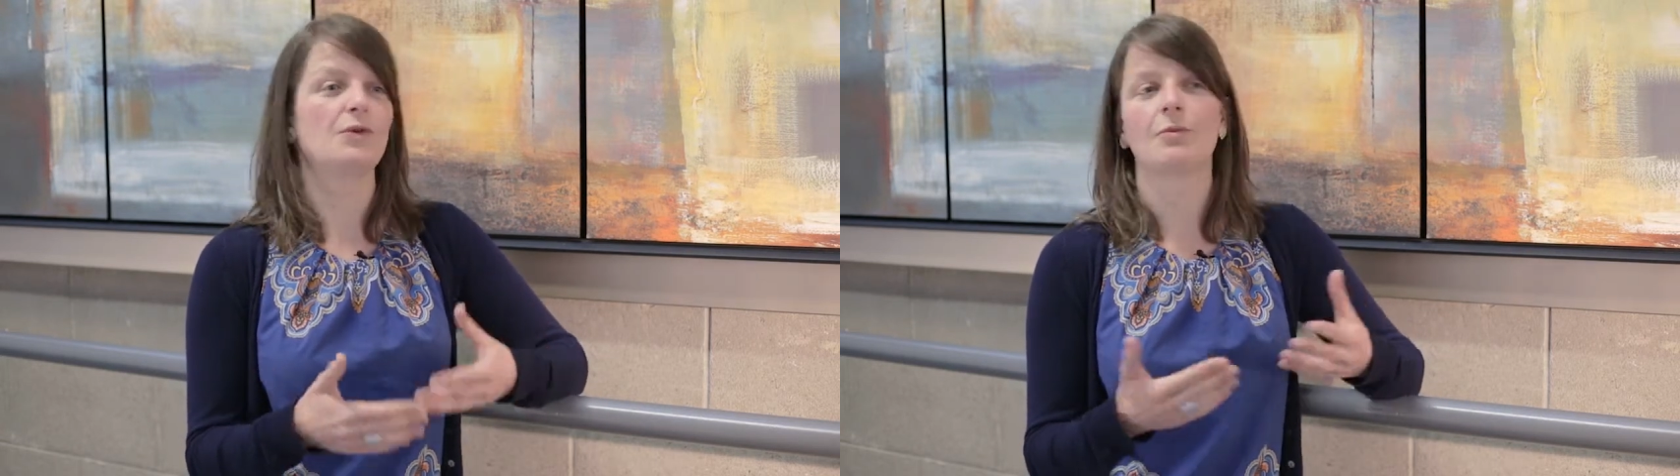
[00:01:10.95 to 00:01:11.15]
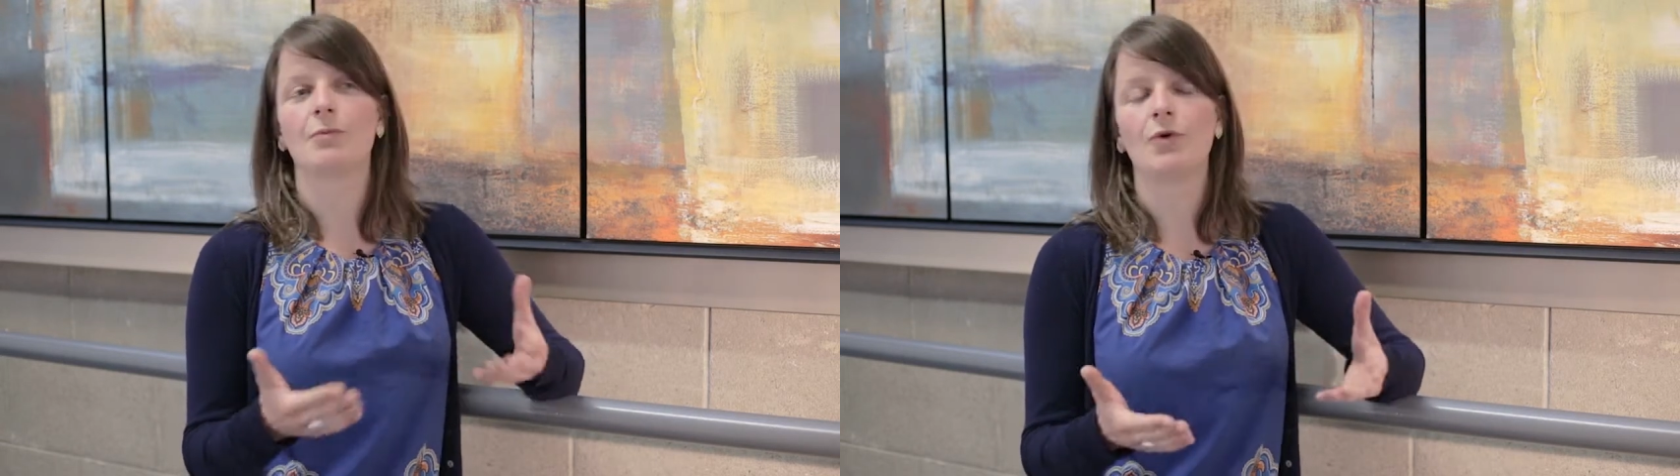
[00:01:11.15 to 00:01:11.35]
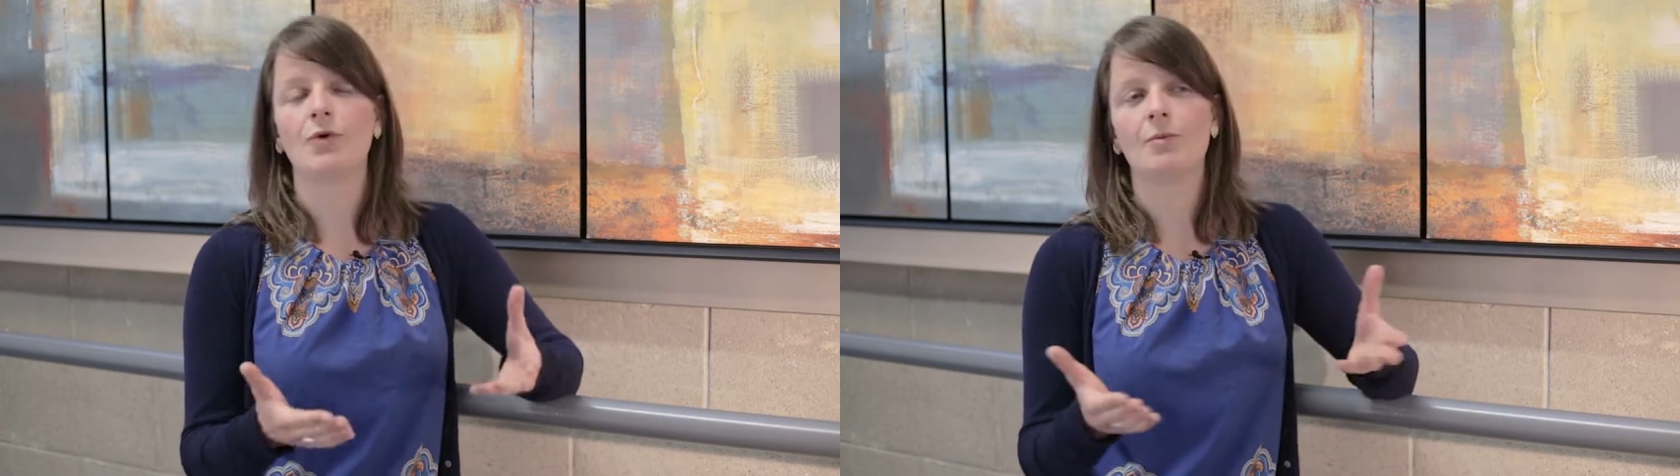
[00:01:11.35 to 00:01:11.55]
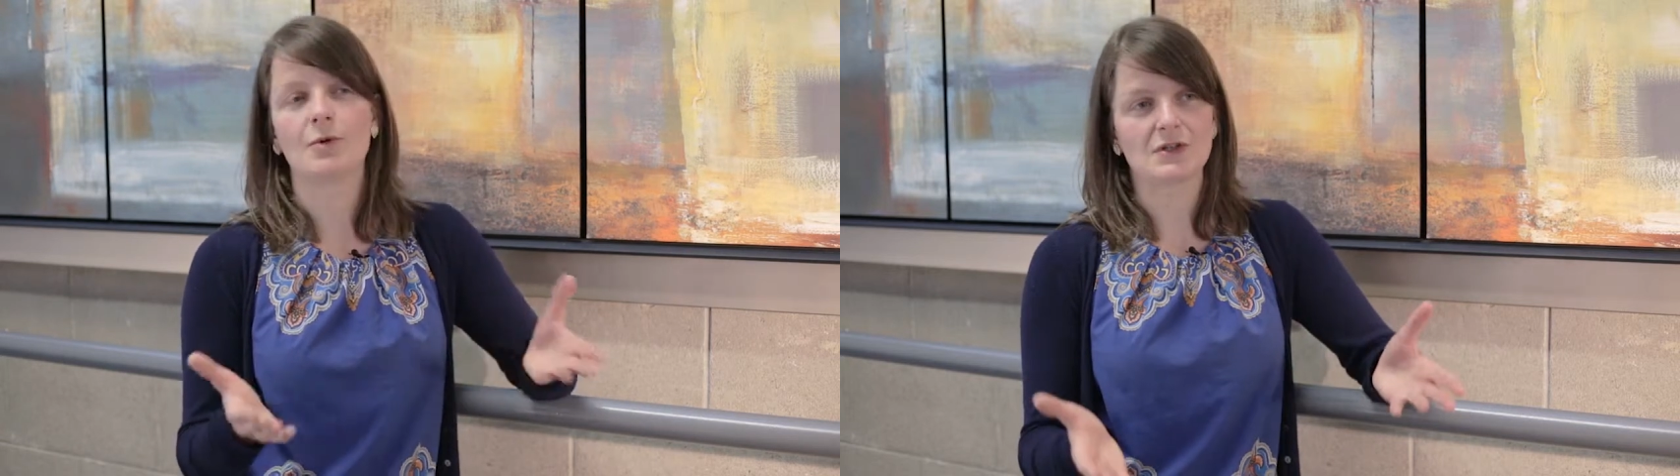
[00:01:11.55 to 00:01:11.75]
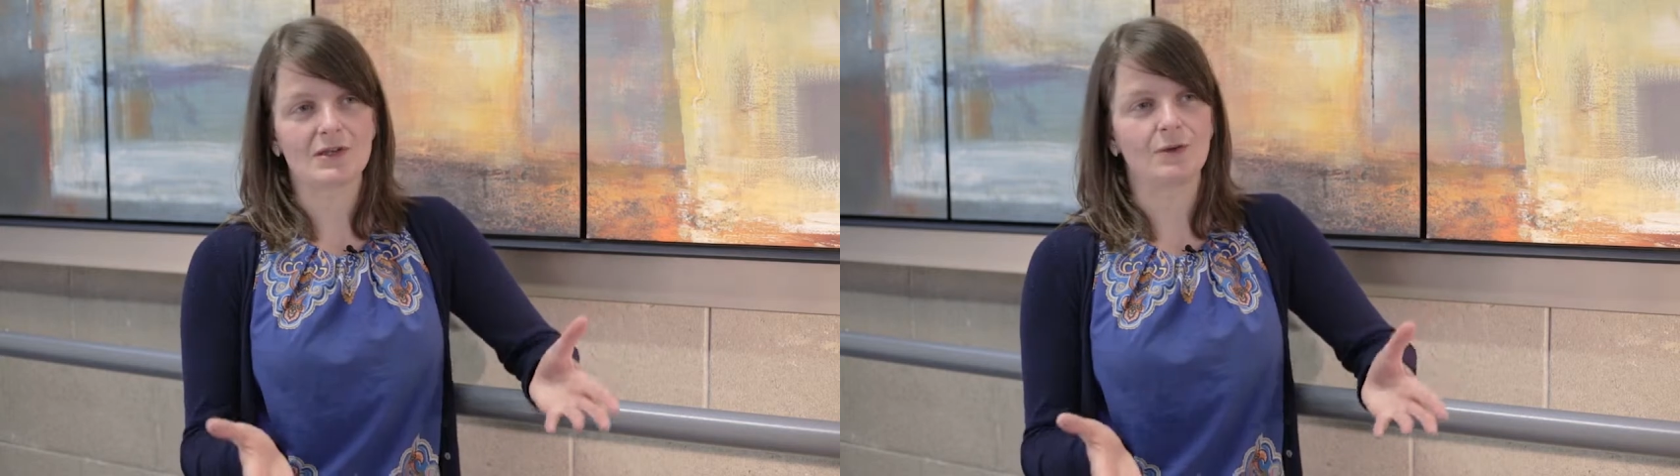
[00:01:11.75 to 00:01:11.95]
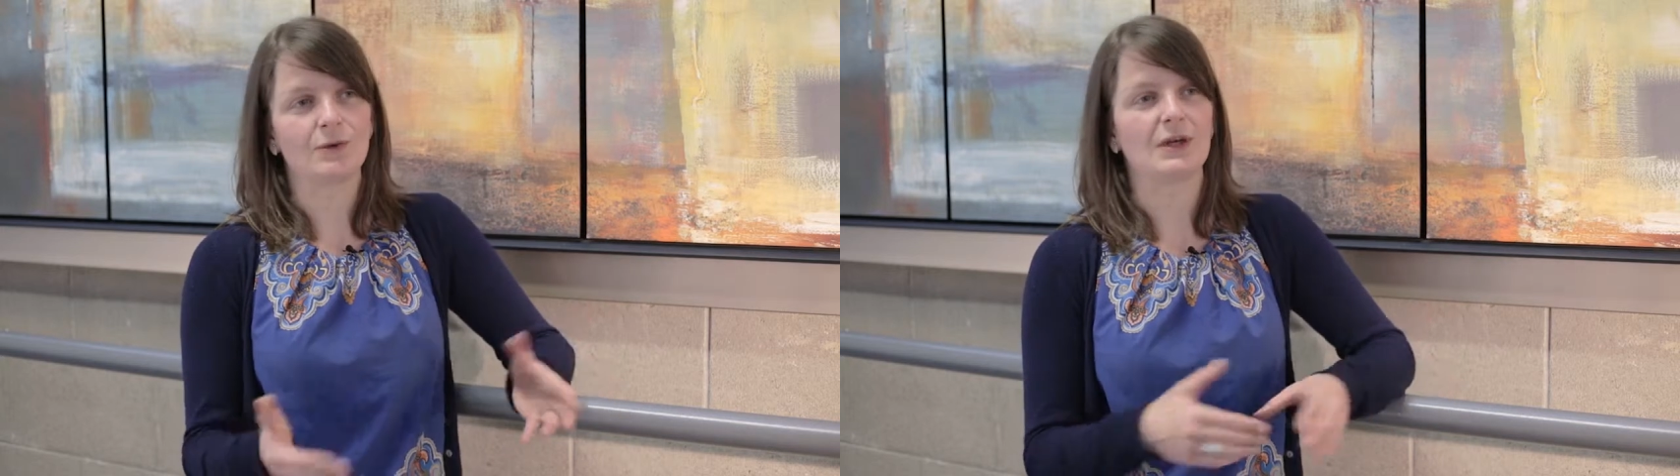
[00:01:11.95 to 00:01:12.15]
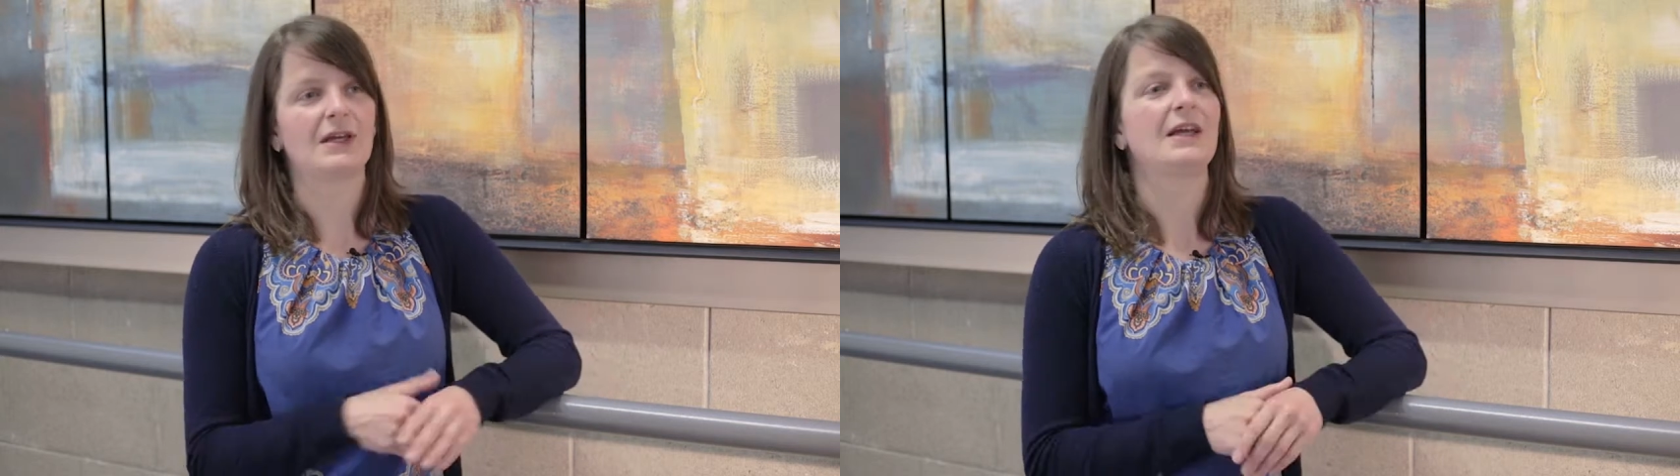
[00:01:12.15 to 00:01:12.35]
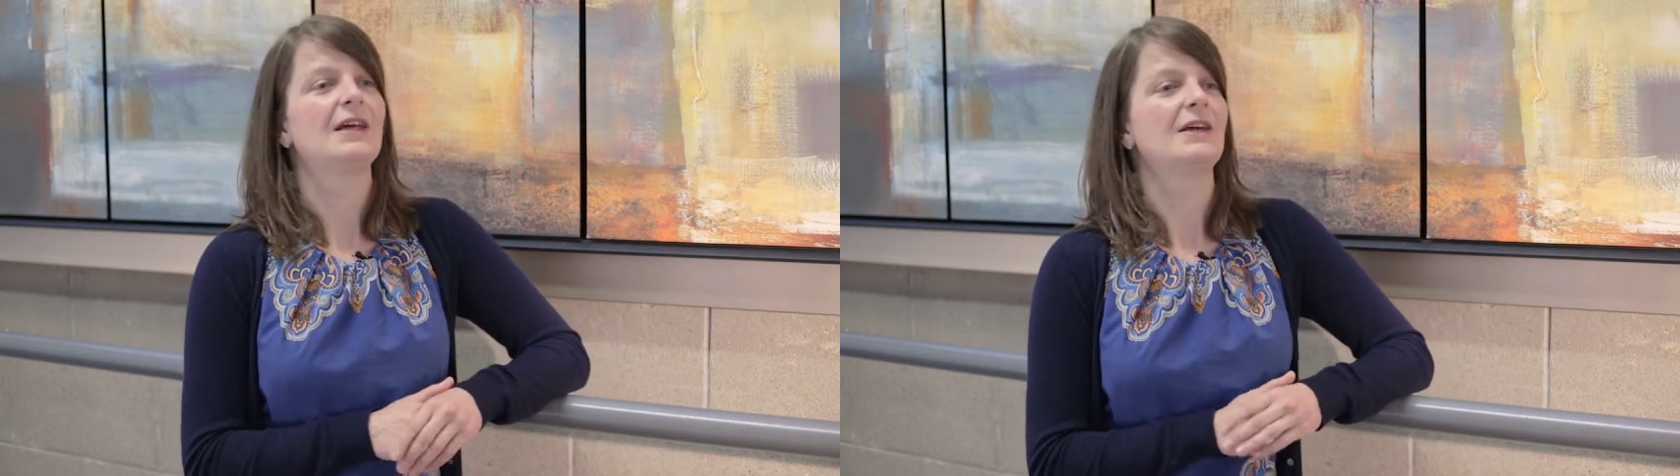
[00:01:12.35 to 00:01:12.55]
or a poem or a slogan,